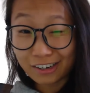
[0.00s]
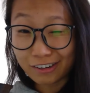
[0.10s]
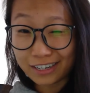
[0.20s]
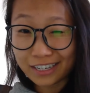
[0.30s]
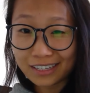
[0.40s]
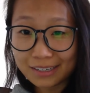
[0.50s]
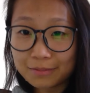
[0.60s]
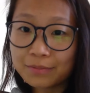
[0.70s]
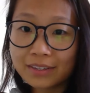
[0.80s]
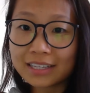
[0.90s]

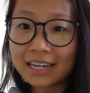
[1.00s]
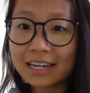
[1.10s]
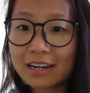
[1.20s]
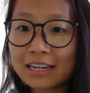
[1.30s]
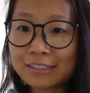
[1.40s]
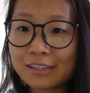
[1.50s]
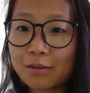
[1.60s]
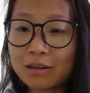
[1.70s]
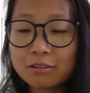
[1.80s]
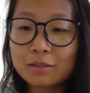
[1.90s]
curriculum that I saw when I was